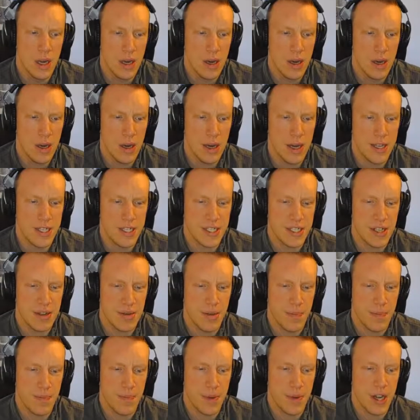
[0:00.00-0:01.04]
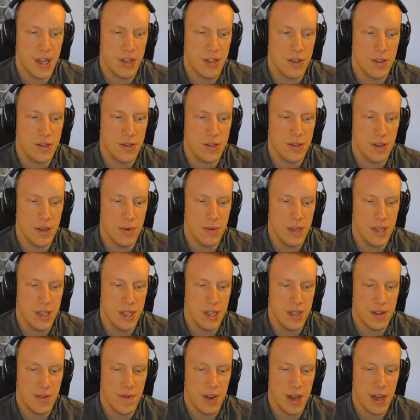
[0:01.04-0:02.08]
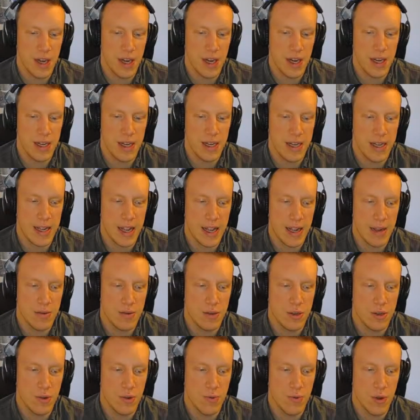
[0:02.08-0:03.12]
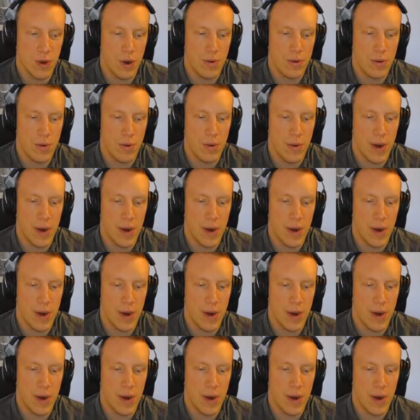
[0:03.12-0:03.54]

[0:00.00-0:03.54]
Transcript: Ah, I see you bike, young So, well, there's a little game called Rotom